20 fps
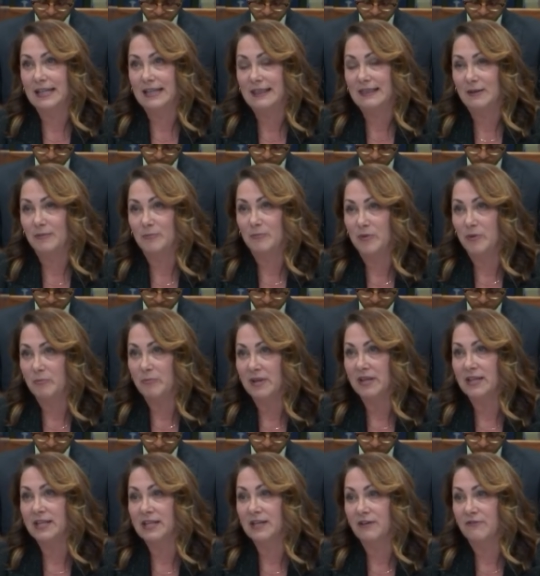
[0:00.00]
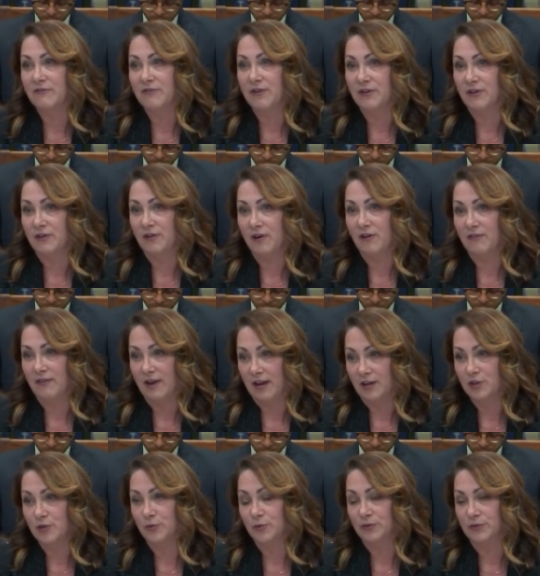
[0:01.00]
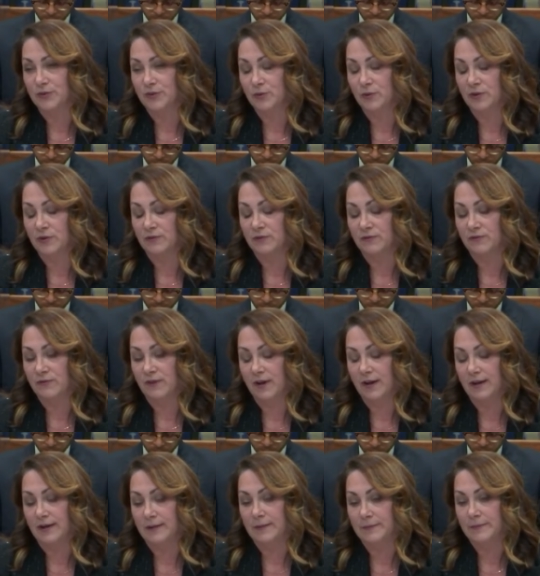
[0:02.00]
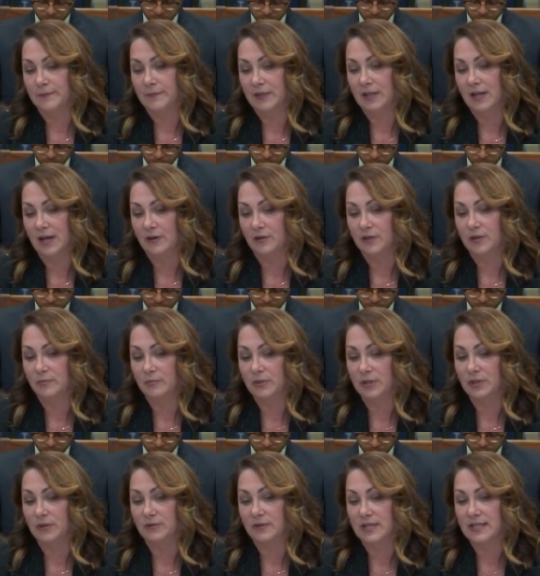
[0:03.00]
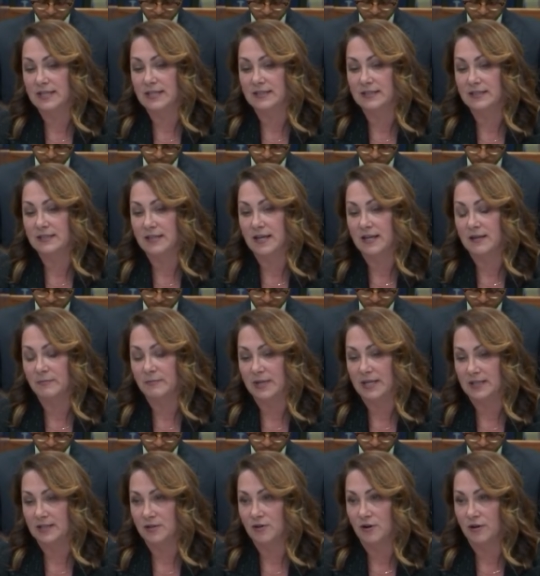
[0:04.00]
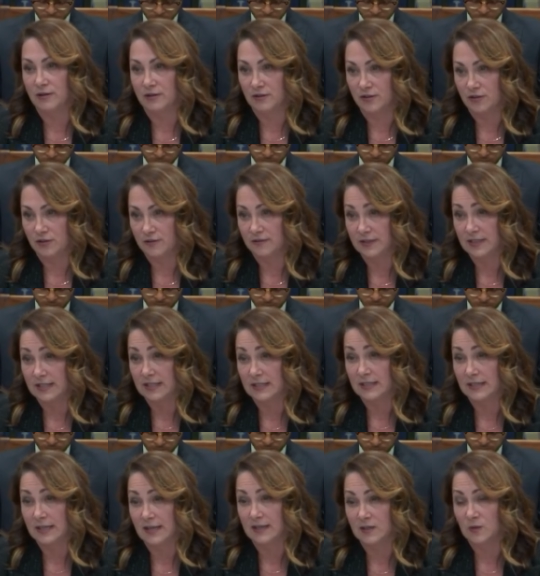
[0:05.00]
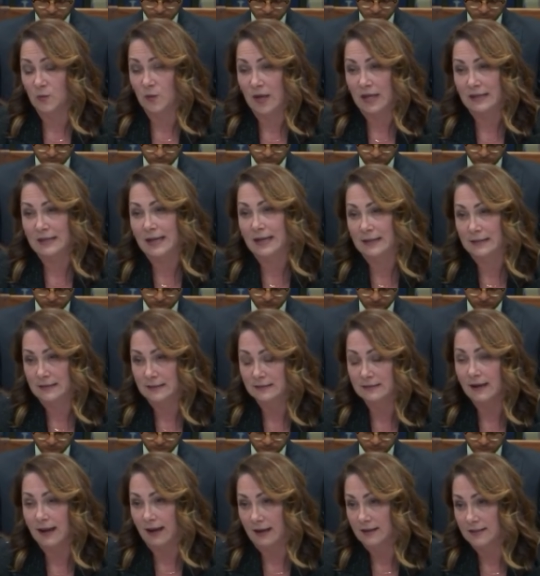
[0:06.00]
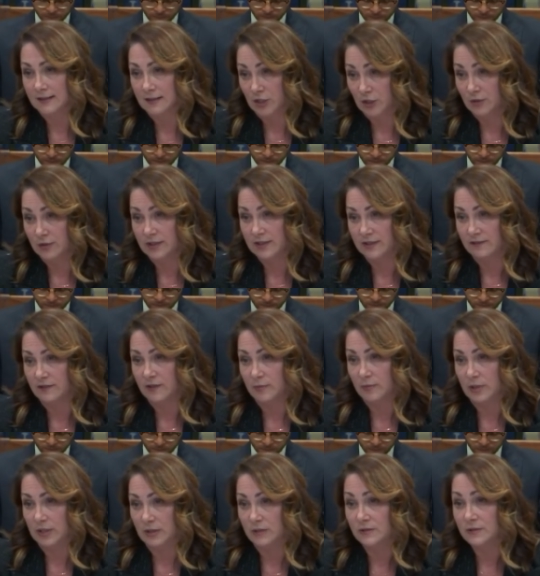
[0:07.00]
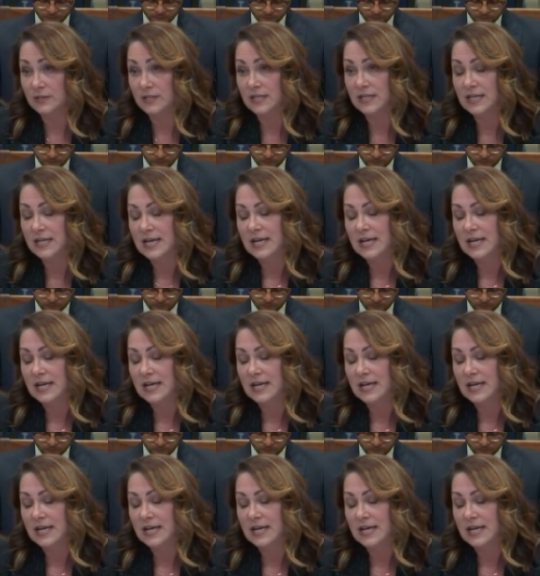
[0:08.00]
the billing of actual sort of cloud compute is done based on services as well as units of compute.